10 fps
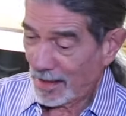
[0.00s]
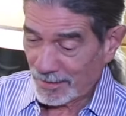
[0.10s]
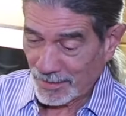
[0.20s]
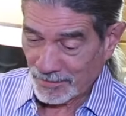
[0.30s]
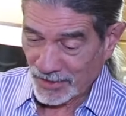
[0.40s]

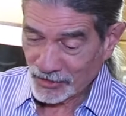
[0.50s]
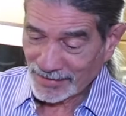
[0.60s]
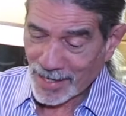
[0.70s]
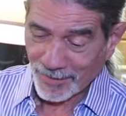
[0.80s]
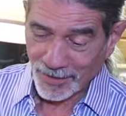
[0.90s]
There's a
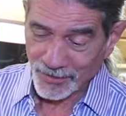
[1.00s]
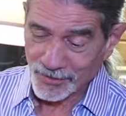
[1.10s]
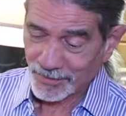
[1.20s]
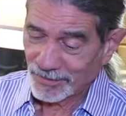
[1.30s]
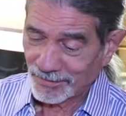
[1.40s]
lot of
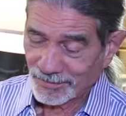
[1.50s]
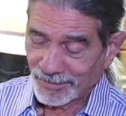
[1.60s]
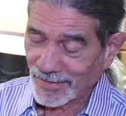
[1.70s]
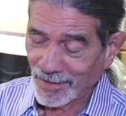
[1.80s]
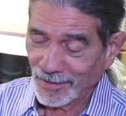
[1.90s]
things
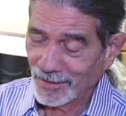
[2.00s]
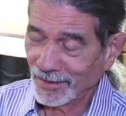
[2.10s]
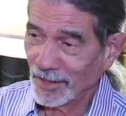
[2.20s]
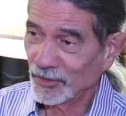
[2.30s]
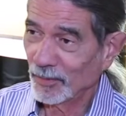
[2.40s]
that I
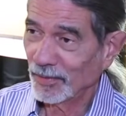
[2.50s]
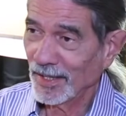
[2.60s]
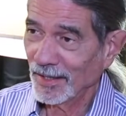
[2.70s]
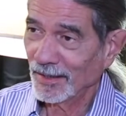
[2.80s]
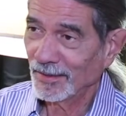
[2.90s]
love to play.